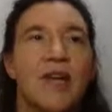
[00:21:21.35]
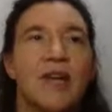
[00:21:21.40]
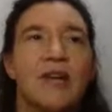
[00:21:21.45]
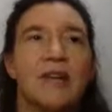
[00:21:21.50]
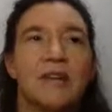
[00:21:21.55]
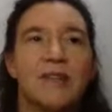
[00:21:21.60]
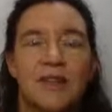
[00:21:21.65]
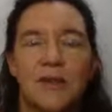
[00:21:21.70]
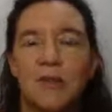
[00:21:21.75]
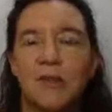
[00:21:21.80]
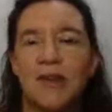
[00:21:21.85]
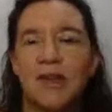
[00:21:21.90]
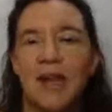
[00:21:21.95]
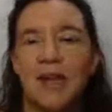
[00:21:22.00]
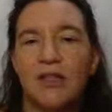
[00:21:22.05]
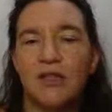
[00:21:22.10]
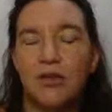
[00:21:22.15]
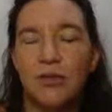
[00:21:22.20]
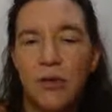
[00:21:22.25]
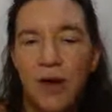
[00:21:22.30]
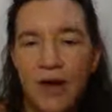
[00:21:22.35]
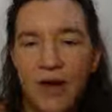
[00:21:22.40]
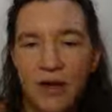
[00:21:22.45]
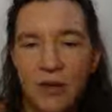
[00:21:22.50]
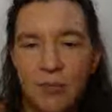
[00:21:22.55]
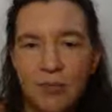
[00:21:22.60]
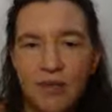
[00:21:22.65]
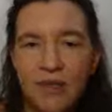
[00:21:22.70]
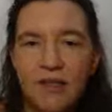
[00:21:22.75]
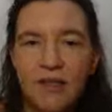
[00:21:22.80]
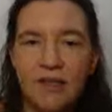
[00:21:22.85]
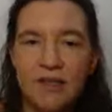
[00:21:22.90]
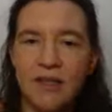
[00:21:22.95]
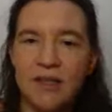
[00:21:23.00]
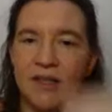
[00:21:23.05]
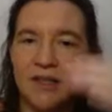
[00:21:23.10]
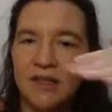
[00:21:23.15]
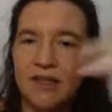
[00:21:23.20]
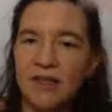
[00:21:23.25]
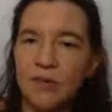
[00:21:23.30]
something like 200 bits and
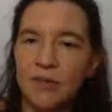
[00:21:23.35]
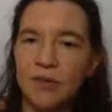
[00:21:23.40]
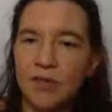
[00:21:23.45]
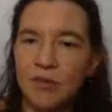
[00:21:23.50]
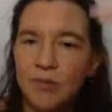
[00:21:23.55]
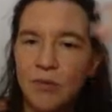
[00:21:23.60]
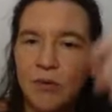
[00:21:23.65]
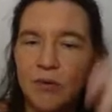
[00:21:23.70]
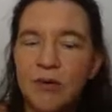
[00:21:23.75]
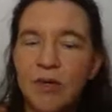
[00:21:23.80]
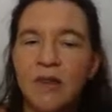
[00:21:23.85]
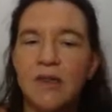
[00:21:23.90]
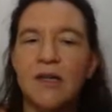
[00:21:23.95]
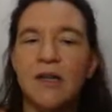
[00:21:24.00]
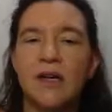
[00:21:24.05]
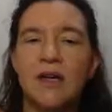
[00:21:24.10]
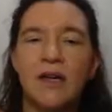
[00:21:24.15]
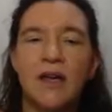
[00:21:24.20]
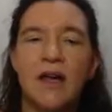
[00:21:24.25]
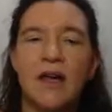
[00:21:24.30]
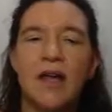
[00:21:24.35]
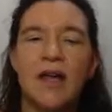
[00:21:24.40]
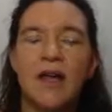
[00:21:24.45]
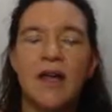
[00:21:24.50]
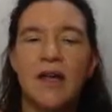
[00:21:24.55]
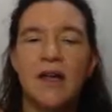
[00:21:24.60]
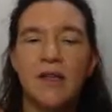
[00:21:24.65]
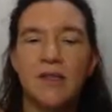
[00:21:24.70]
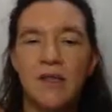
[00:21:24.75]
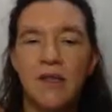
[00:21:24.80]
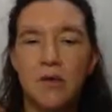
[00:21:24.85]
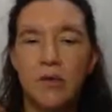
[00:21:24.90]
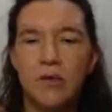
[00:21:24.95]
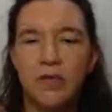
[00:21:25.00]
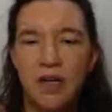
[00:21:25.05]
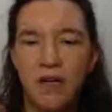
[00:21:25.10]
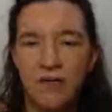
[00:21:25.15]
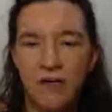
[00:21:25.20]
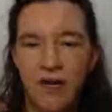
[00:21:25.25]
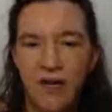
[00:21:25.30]
then some exponent there, those
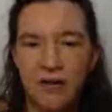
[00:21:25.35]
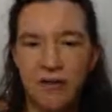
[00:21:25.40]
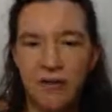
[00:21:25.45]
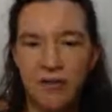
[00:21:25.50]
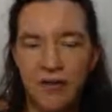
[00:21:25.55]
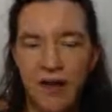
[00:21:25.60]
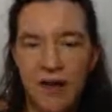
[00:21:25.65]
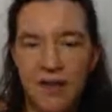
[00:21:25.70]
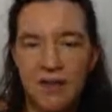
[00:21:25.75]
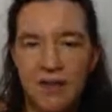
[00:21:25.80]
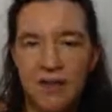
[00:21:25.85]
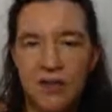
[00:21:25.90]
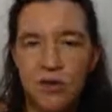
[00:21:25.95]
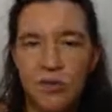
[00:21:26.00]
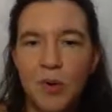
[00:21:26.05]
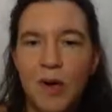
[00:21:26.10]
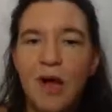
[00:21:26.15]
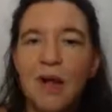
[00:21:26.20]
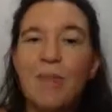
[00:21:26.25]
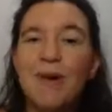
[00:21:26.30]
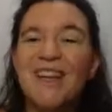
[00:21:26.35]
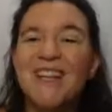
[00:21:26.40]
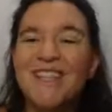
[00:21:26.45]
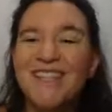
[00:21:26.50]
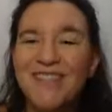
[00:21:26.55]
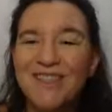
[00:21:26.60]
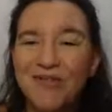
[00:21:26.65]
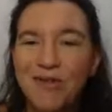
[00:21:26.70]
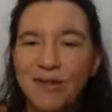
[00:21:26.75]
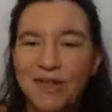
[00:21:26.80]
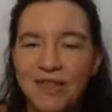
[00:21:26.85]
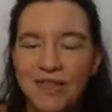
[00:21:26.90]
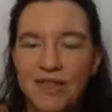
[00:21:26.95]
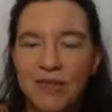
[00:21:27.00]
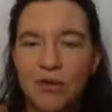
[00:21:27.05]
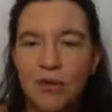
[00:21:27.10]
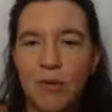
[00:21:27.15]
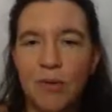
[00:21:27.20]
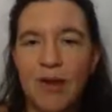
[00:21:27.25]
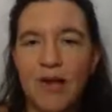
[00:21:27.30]
have gotten fast as well, but it's not as
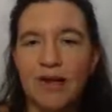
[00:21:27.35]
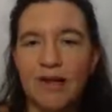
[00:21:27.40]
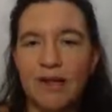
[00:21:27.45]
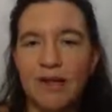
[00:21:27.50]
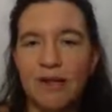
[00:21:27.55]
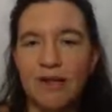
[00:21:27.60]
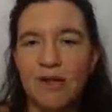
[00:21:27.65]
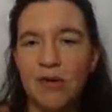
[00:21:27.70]
dramatic.